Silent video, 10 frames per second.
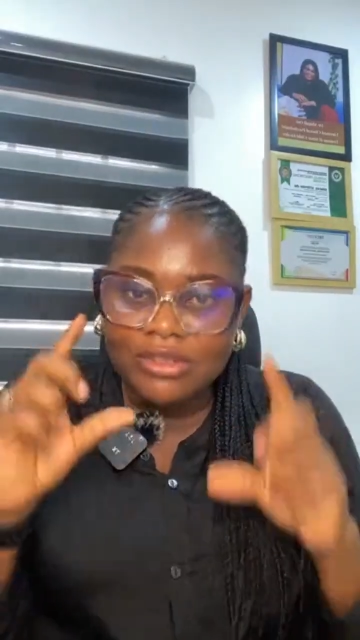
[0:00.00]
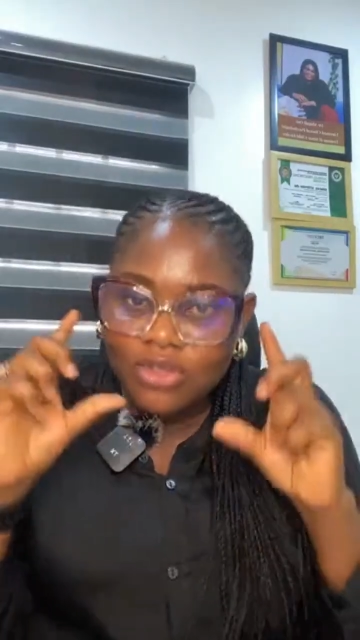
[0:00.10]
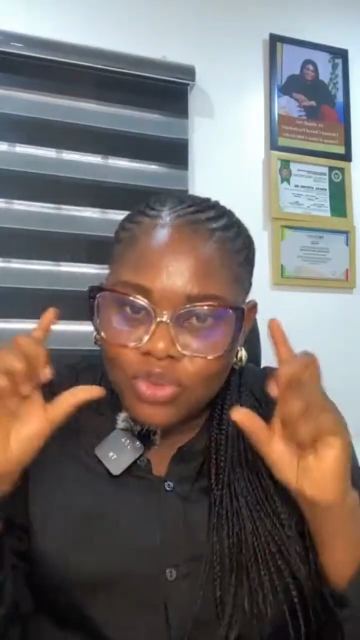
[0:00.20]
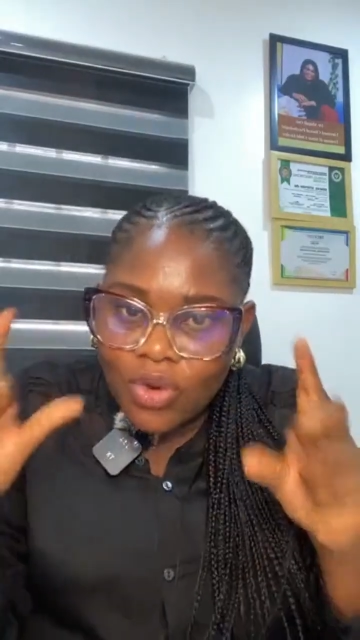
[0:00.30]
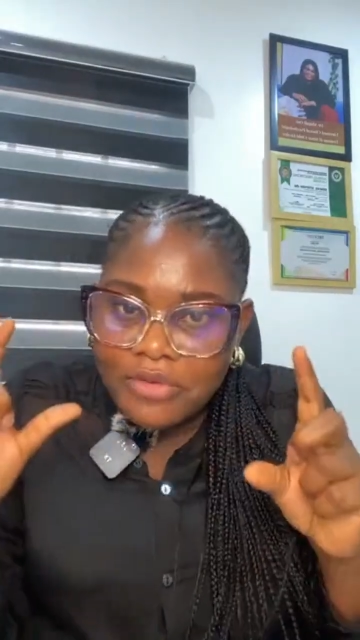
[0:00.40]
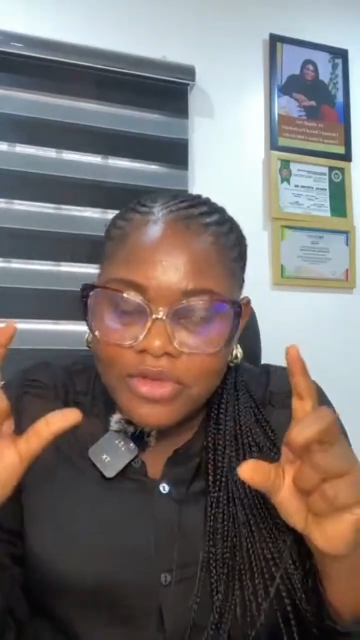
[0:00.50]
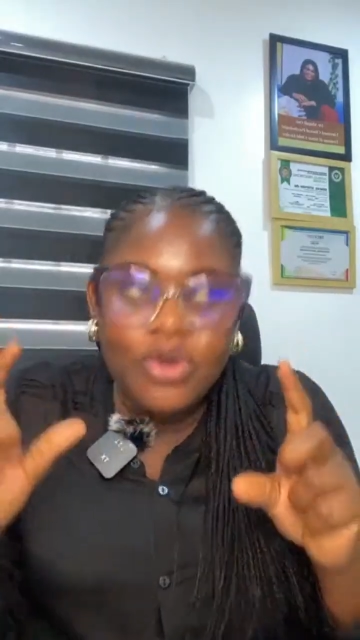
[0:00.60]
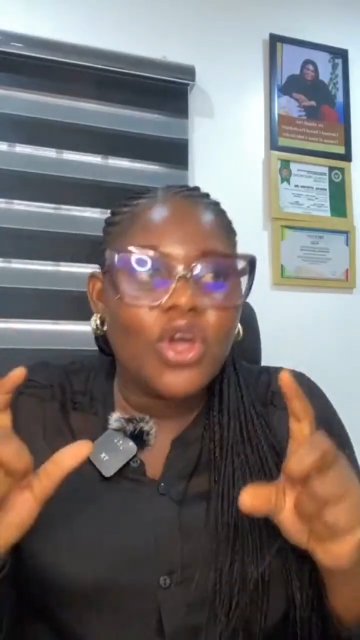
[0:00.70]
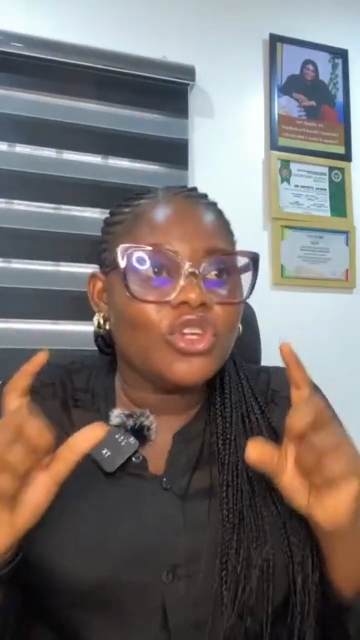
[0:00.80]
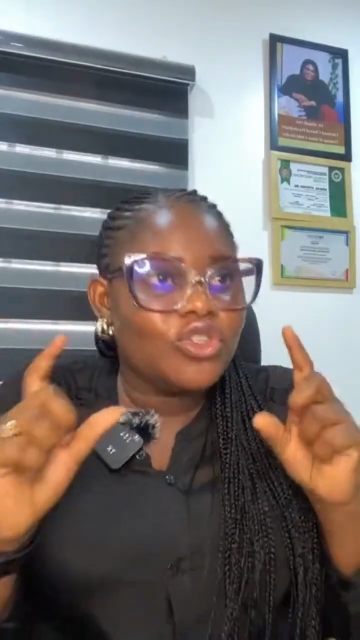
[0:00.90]
then 2 of
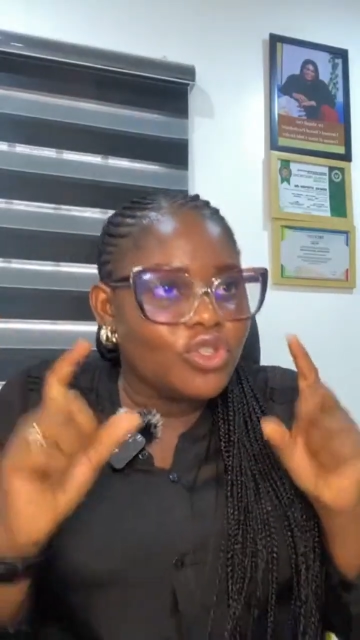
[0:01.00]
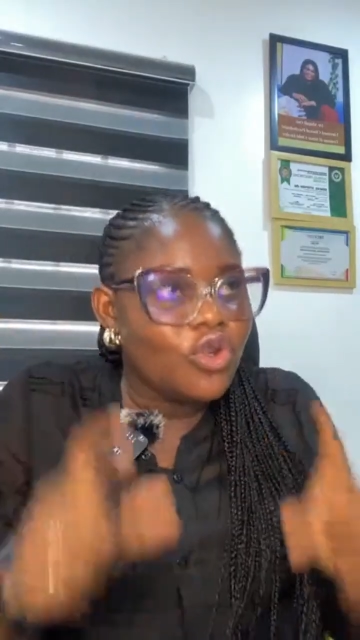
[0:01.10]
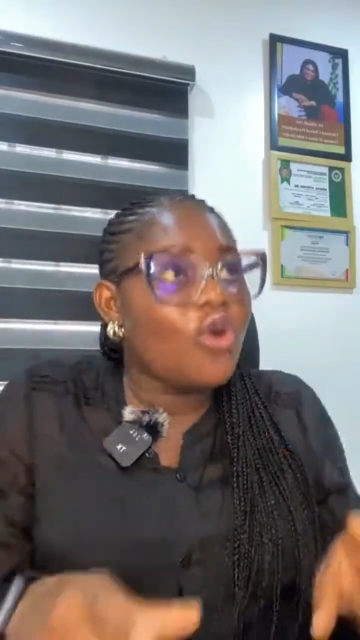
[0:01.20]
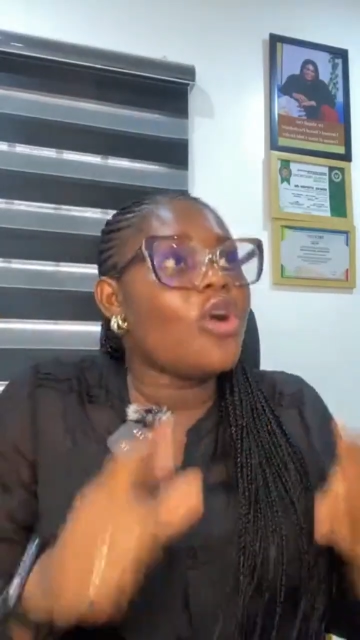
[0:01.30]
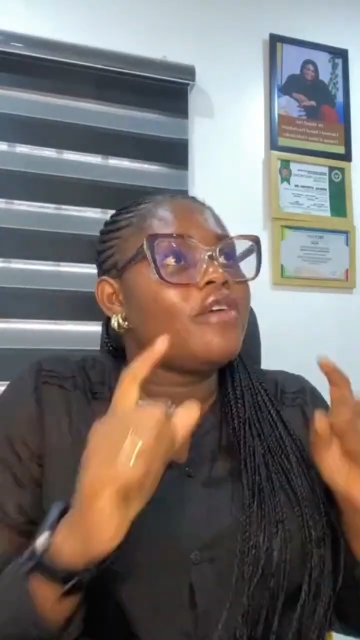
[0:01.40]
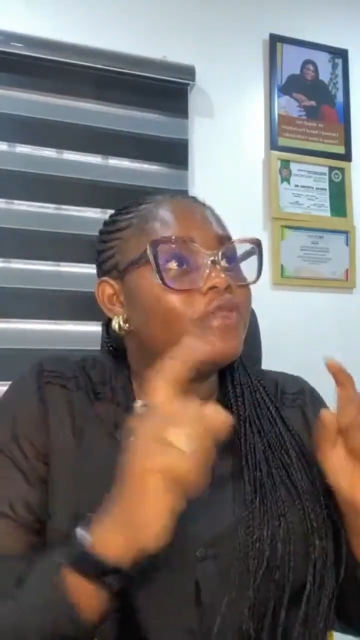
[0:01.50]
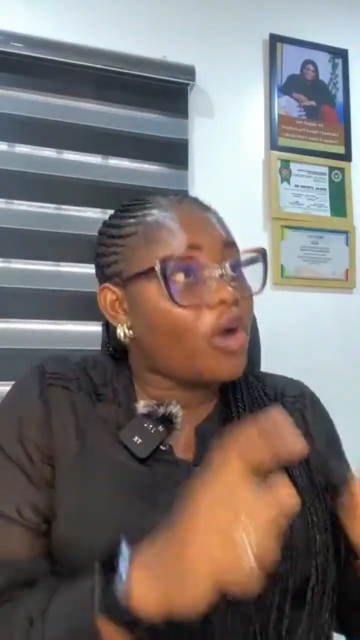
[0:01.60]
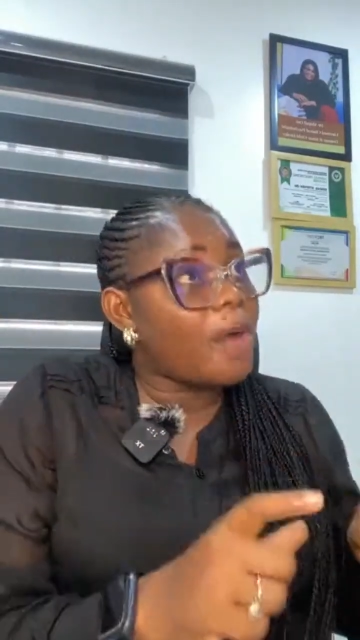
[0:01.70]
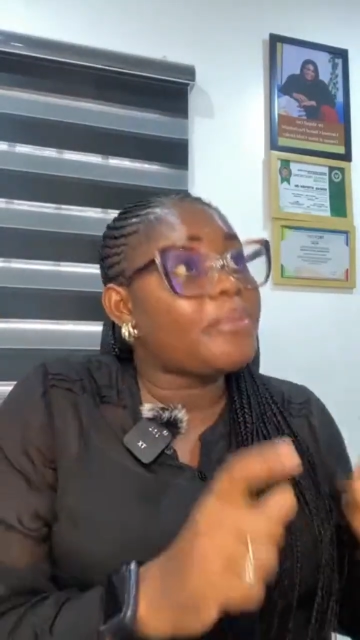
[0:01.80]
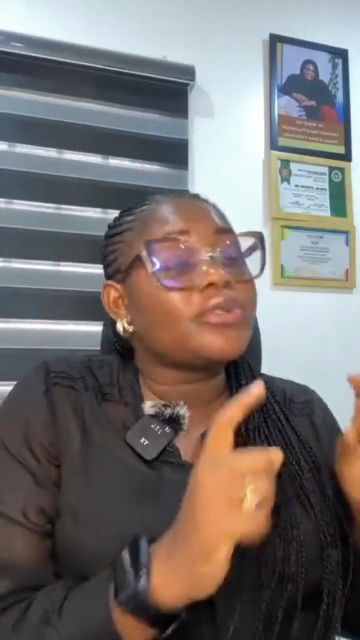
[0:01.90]
you should go
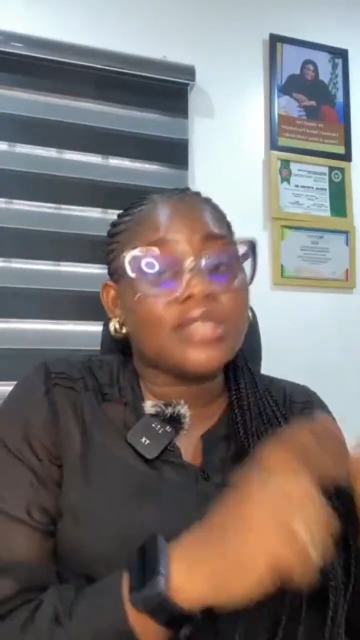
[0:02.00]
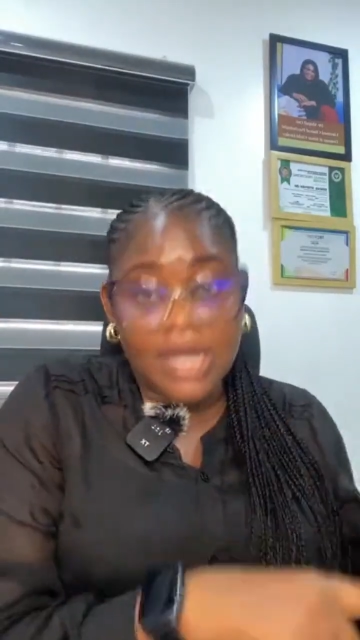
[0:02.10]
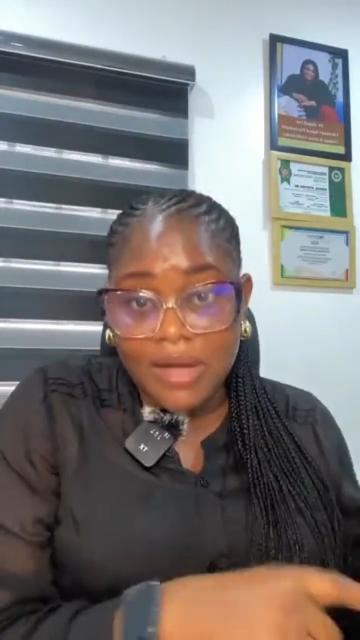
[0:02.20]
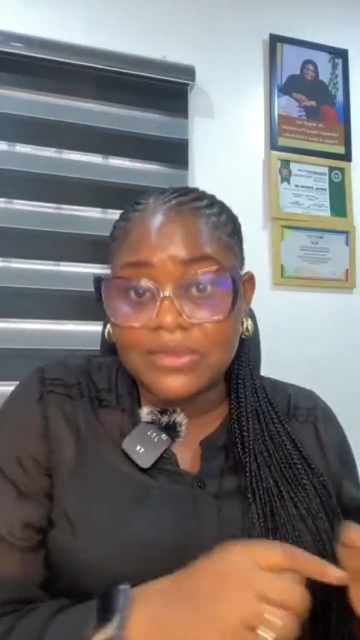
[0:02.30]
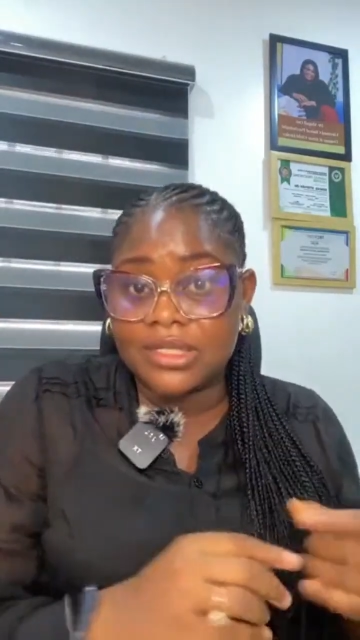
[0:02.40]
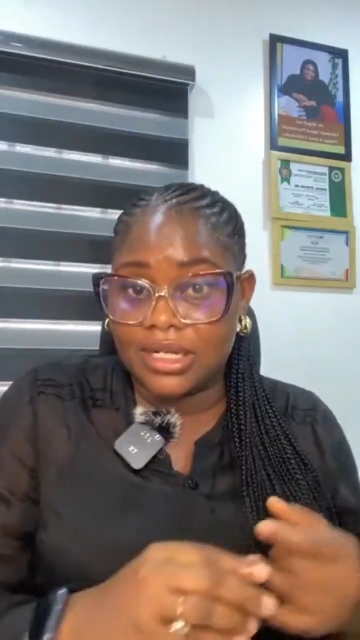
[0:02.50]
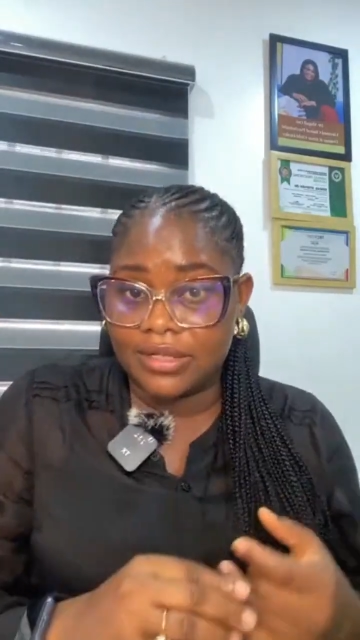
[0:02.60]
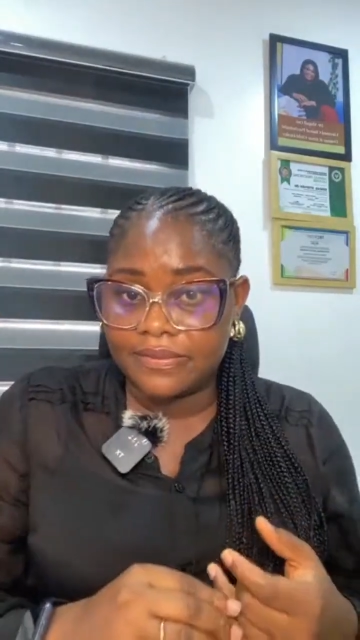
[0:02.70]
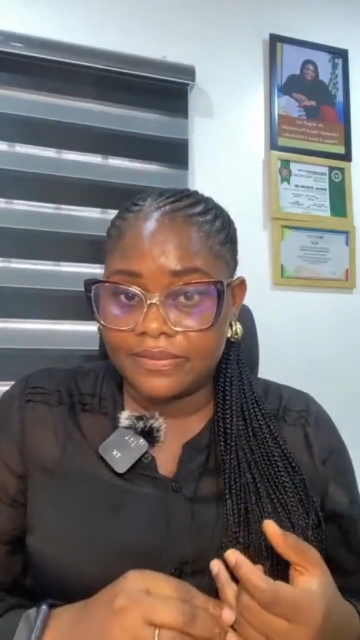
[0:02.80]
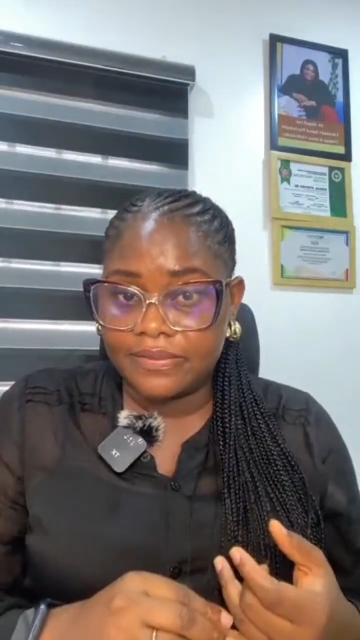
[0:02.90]
for couples
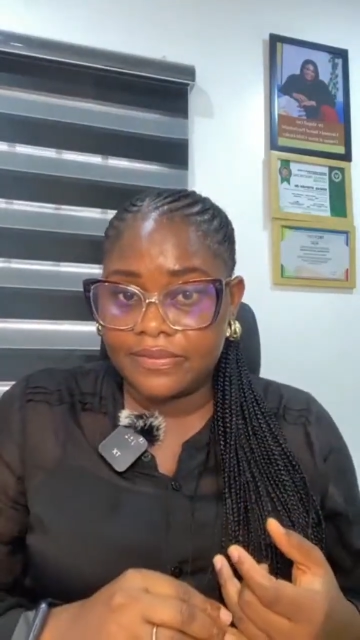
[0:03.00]
counseling.